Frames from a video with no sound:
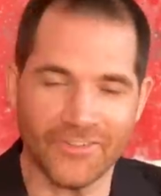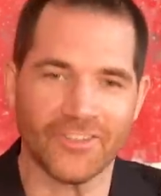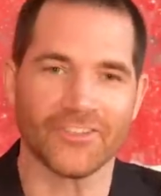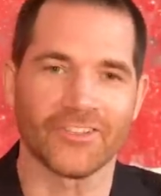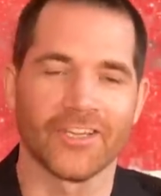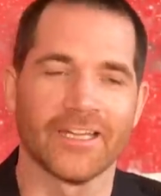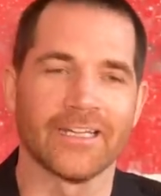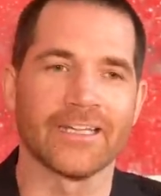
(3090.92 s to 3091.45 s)
is
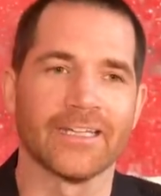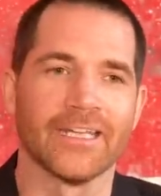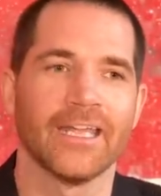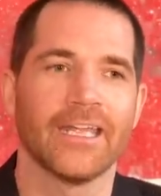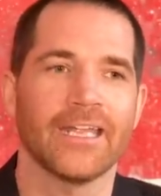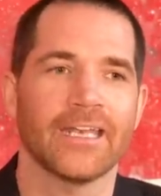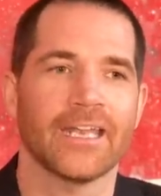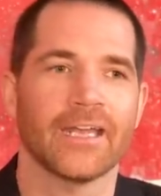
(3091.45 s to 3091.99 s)
exciting.
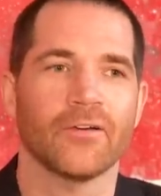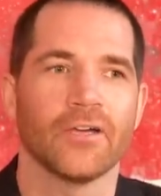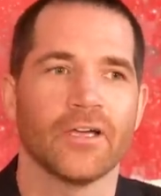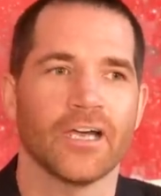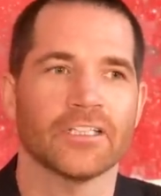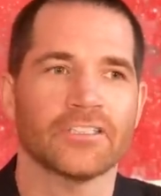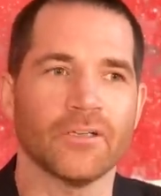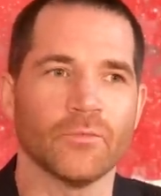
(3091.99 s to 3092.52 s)
Now,
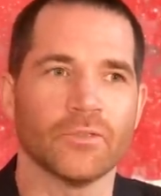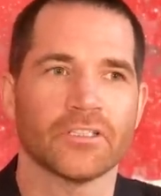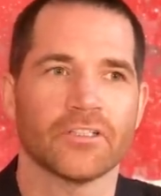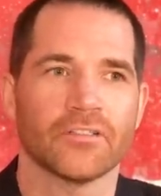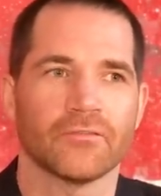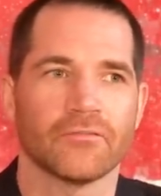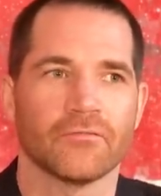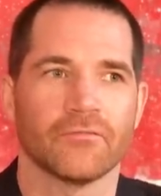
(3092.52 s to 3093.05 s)
I don't want
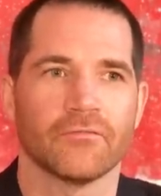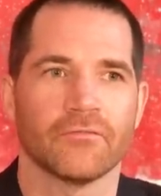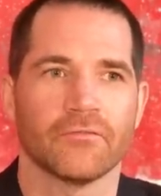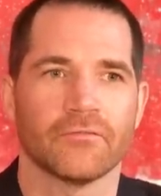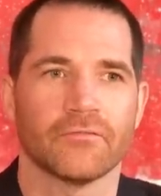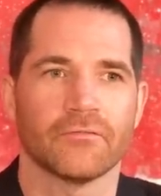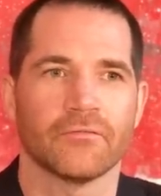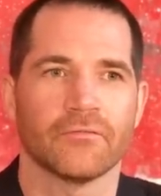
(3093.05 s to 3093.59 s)
to.
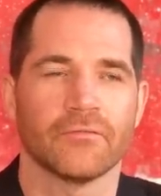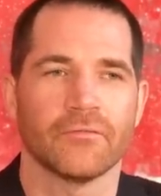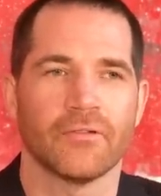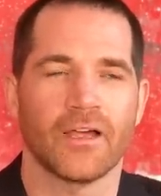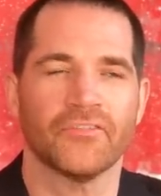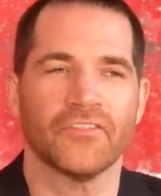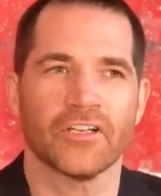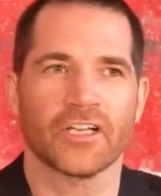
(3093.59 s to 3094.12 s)

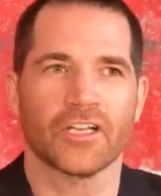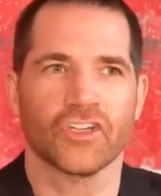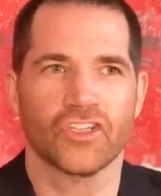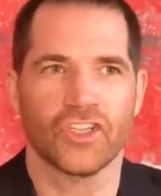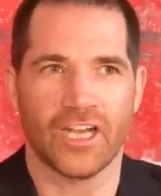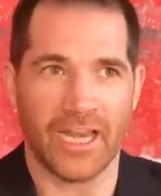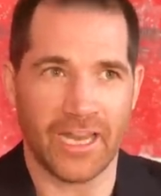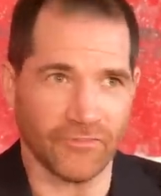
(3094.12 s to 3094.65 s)
I feel like I
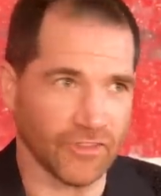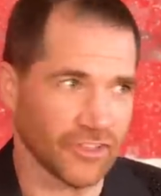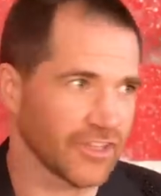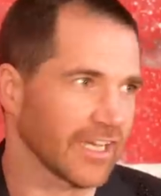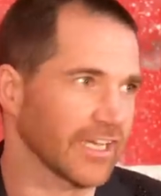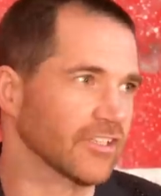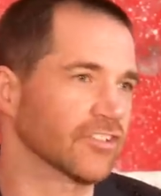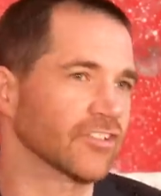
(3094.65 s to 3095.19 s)
should leverage
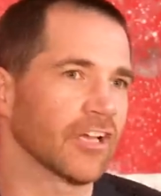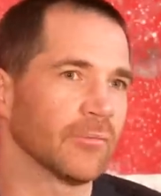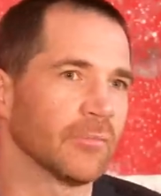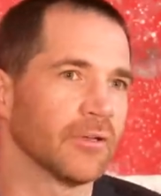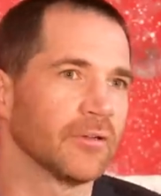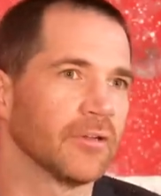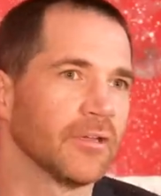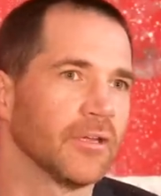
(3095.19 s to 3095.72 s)
that
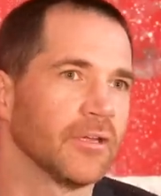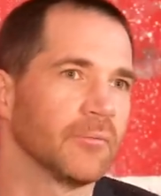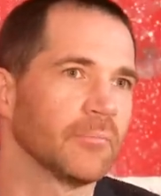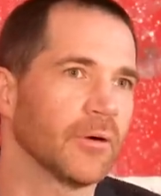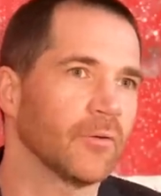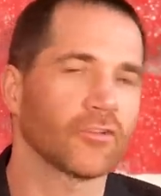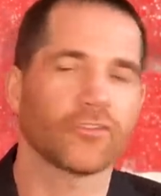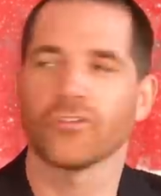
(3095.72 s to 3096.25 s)
excitement
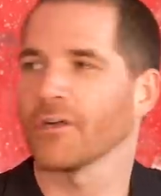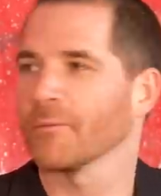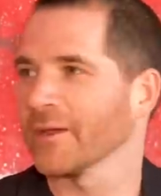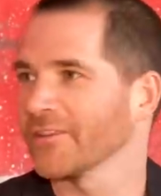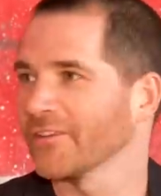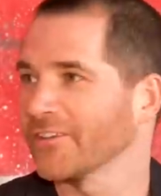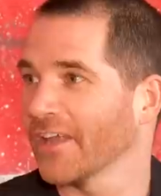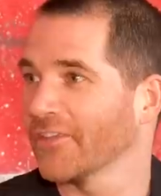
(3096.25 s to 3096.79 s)
but I want to talk
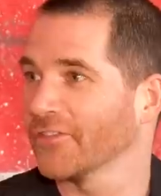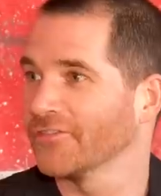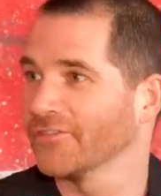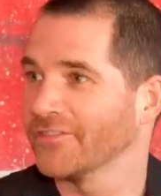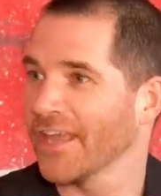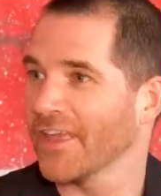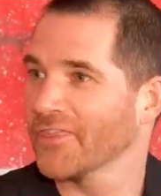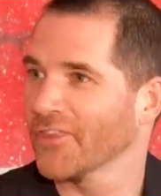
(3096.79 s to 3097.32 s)
about the
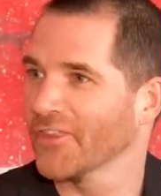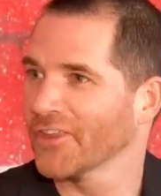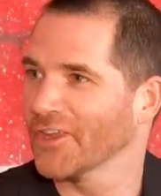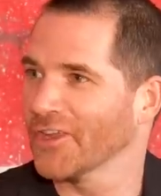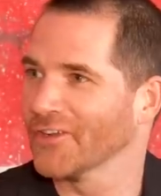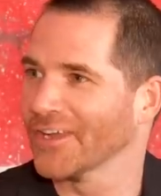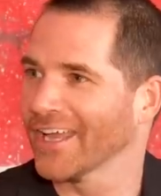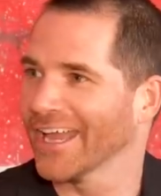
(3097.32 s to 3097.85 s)
death, death of the
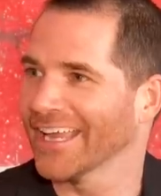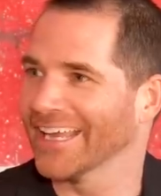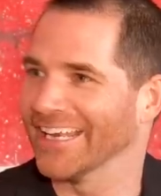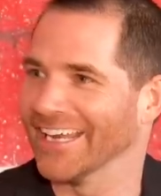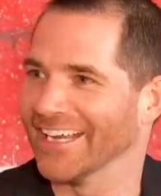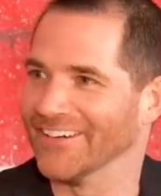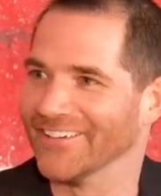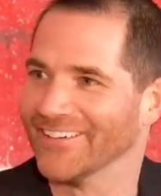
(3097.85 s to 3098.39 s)
UK
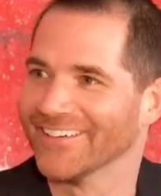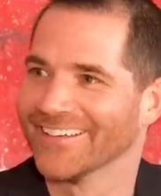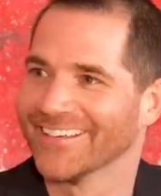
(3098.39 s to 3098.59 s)
now.